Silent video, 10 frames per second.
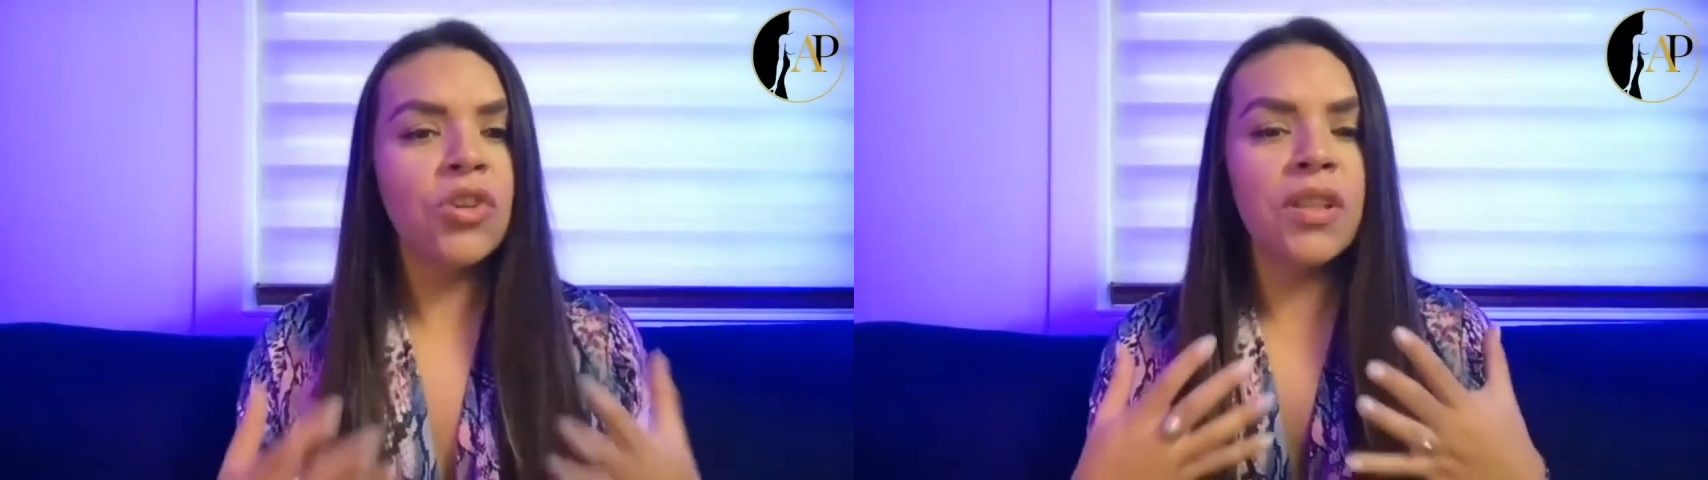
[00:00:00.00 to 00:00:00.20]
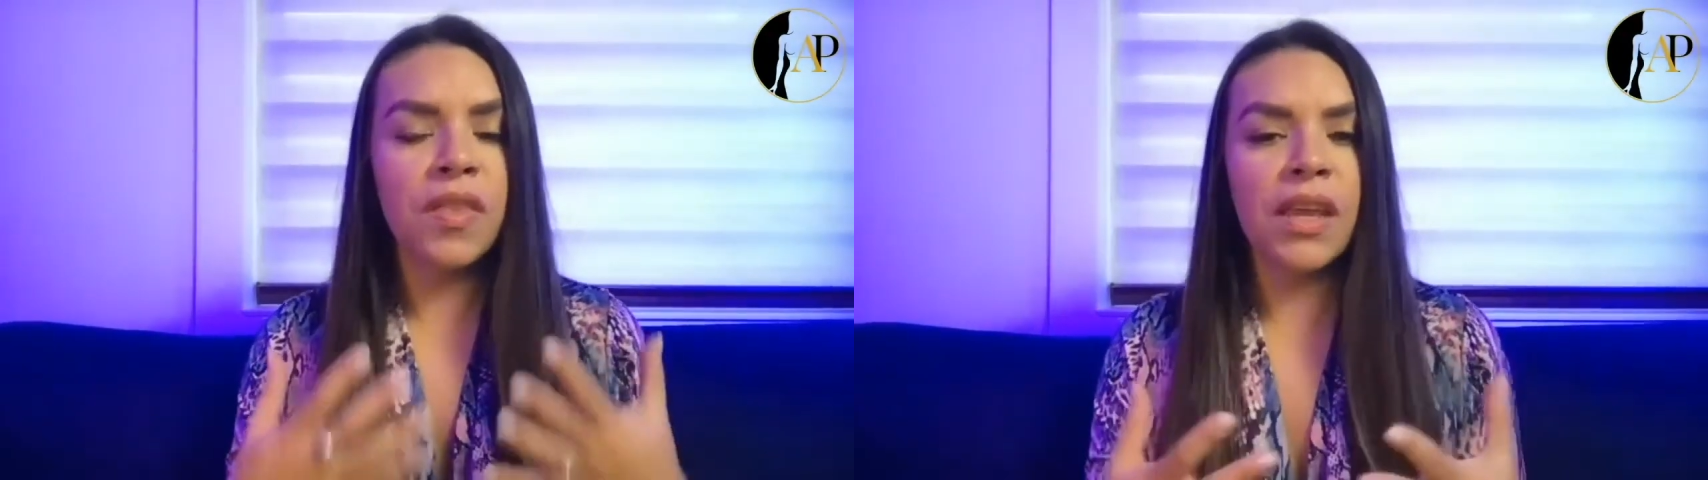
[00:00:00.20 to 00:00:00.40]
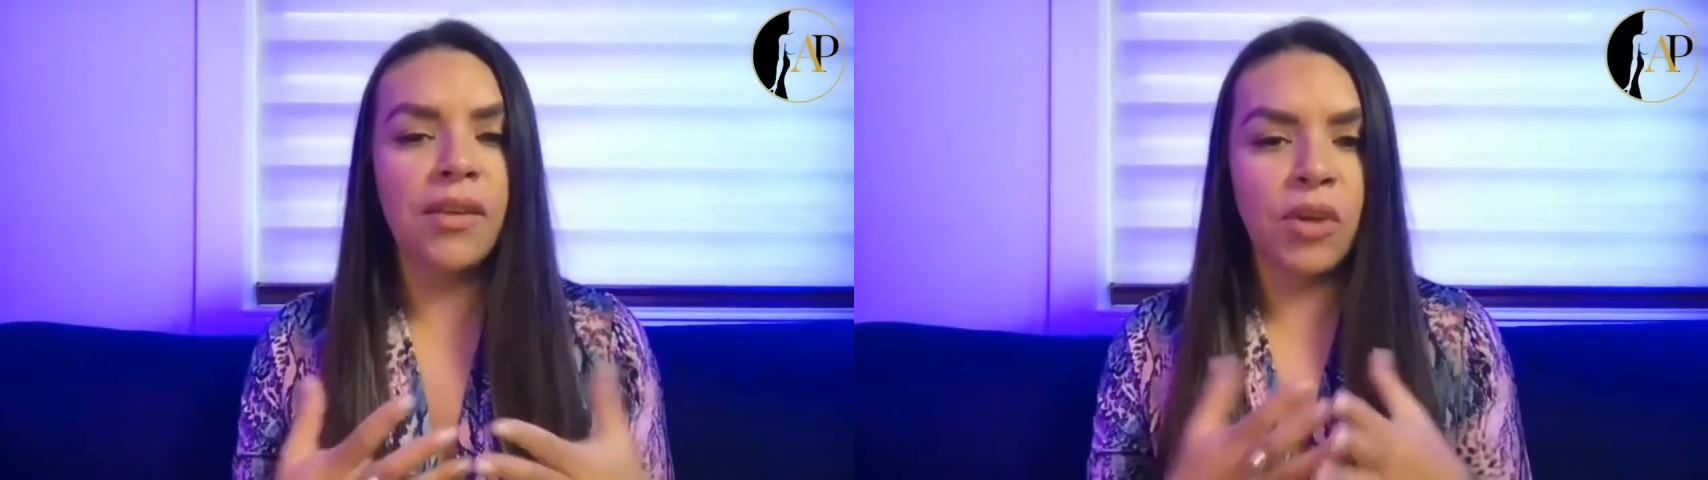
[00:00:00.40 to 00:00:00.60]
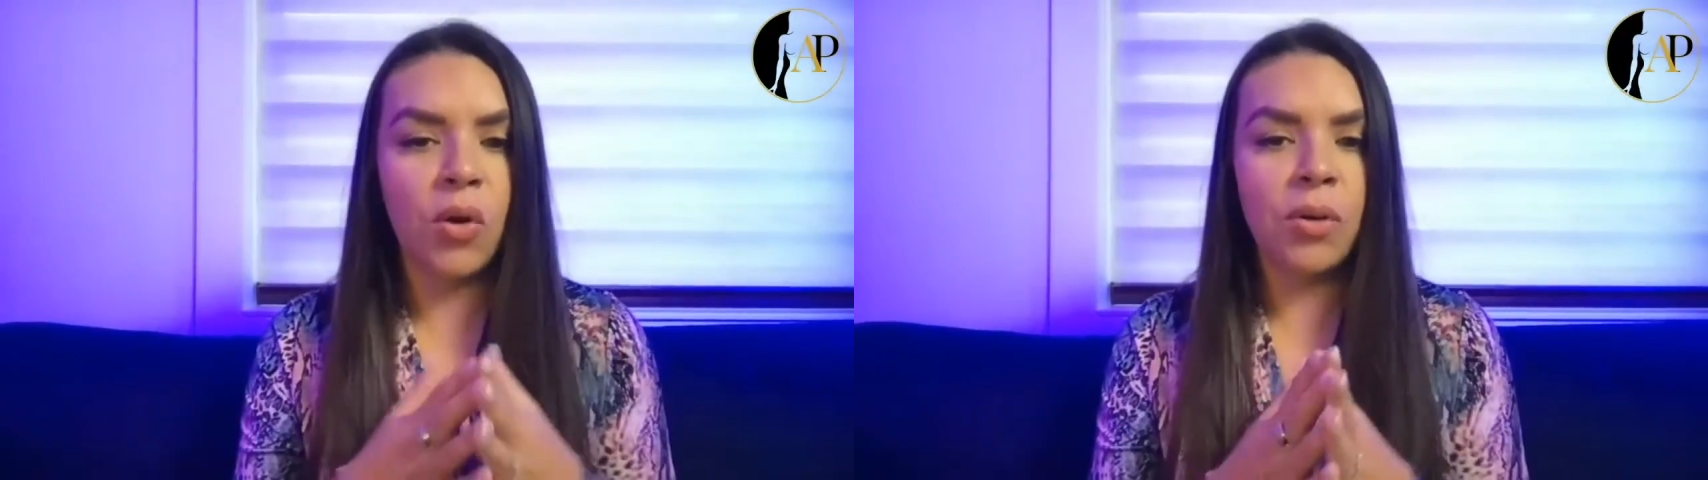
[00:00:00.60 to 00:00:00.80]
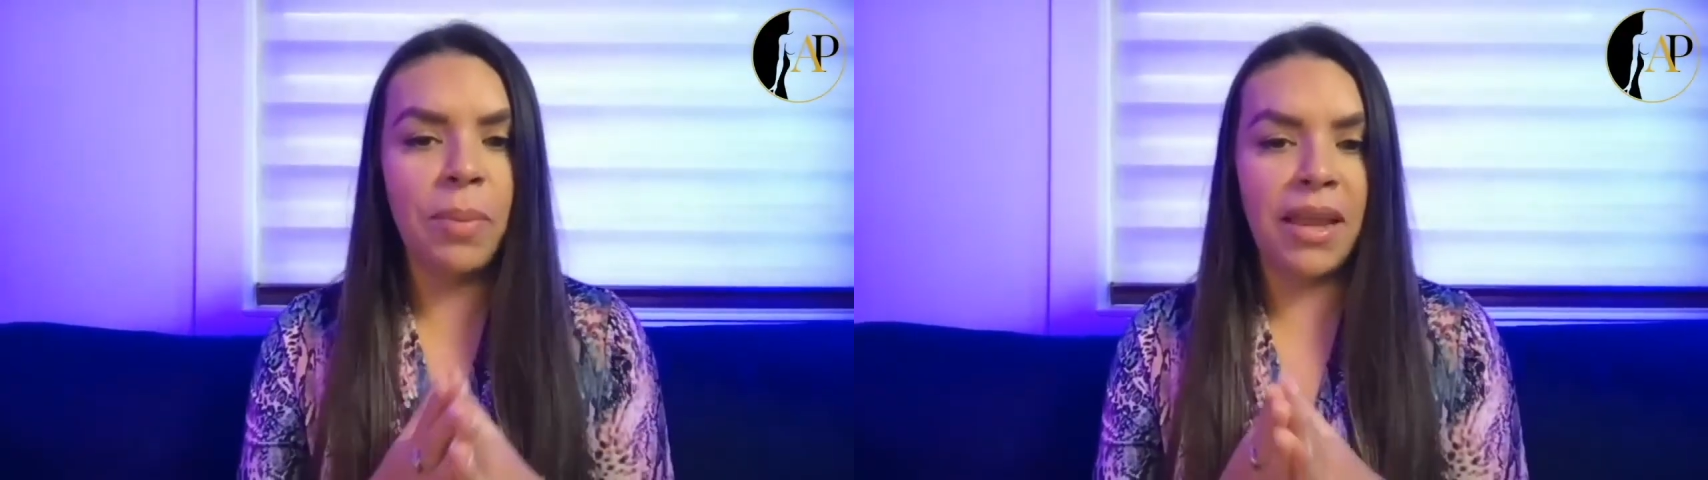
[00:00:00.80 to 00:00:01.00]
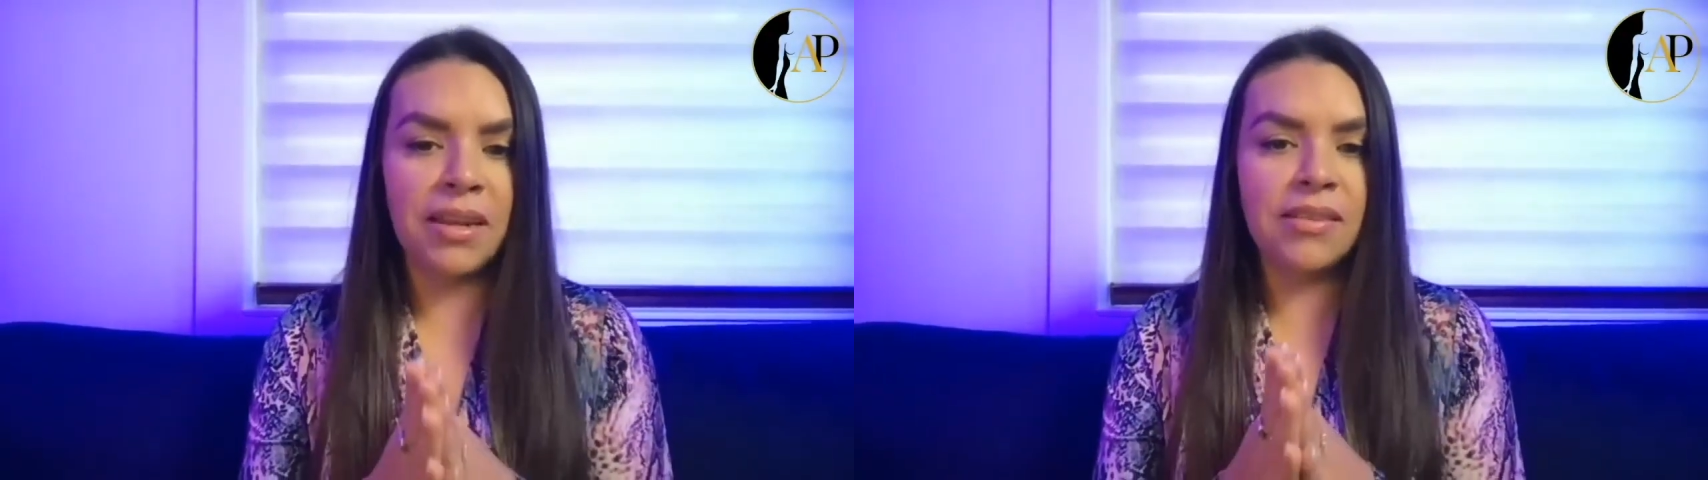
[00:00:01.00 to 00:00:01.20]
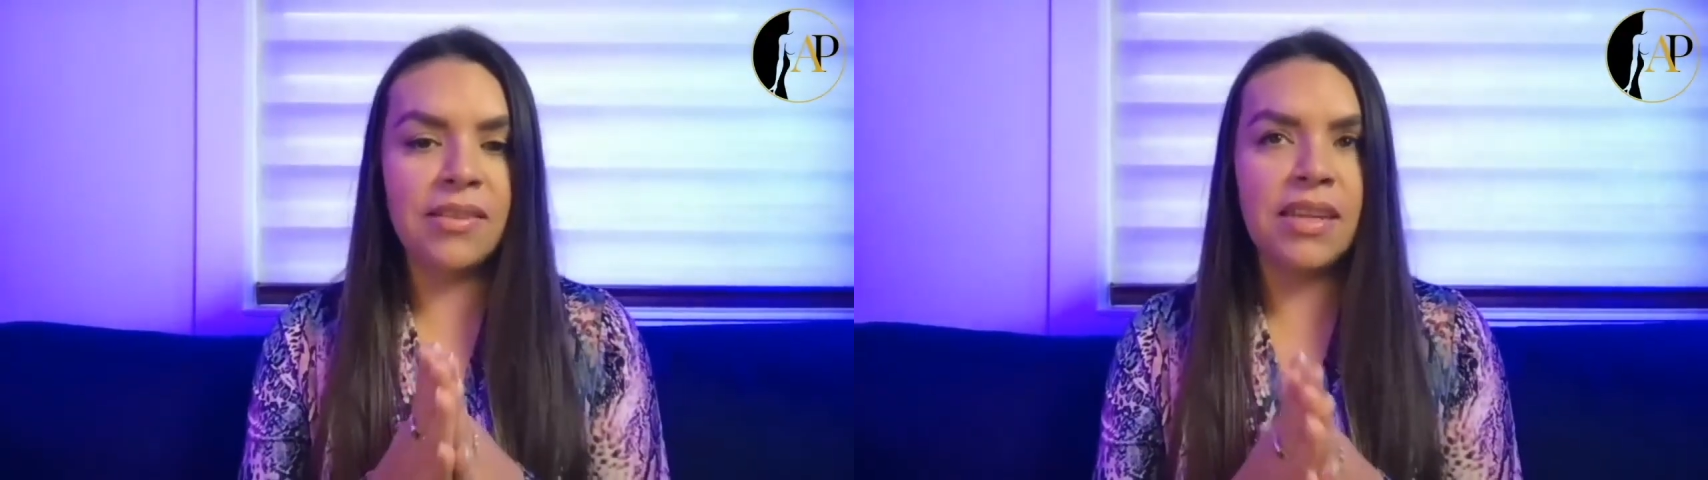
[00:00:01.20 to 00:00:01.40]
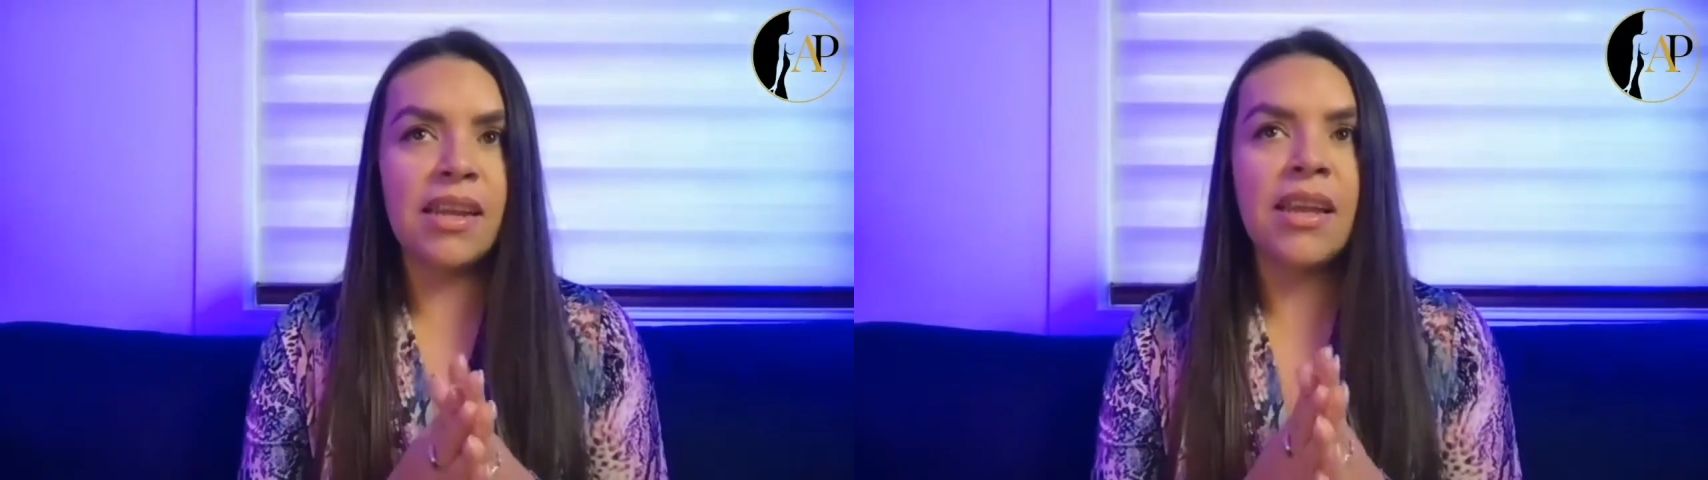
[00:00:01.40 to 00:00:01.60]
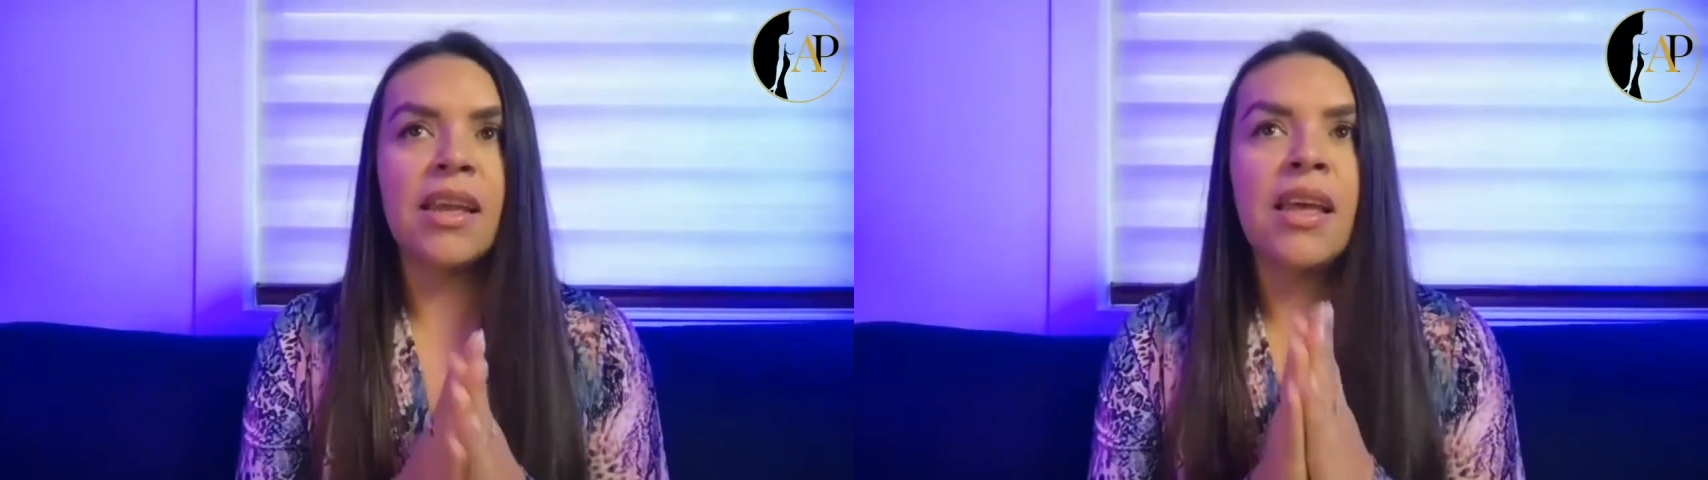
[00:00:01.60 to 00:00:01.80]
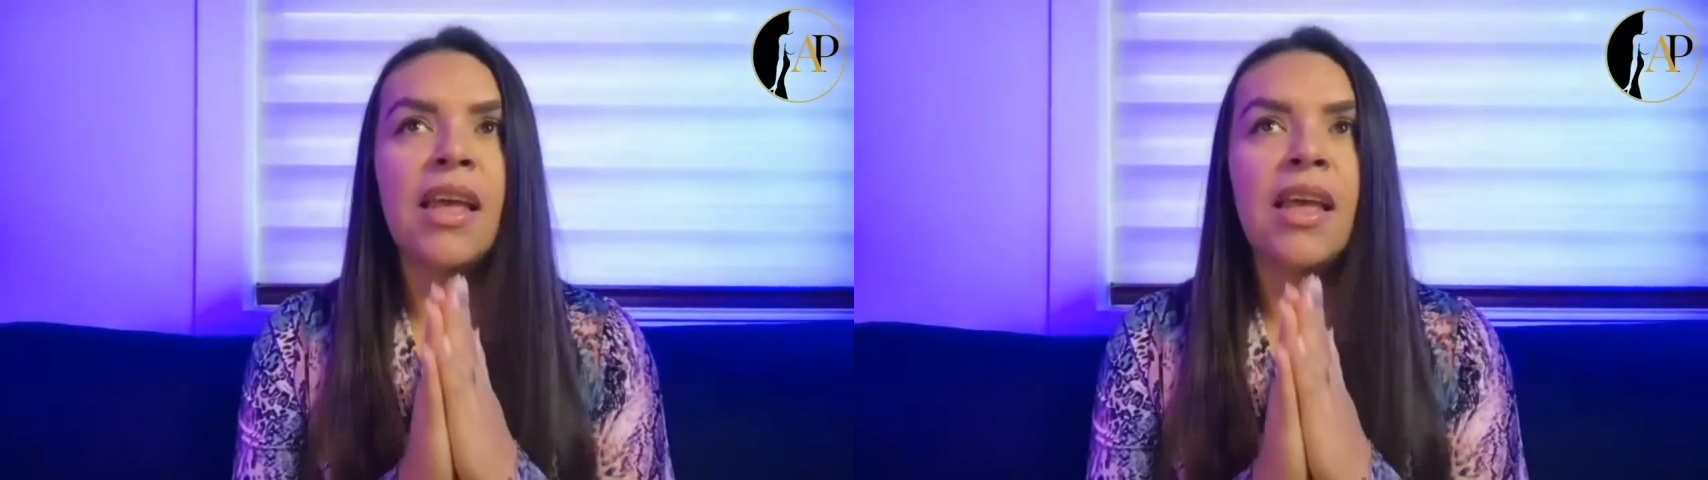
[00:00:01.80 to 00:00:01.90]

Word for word: you to think of codependency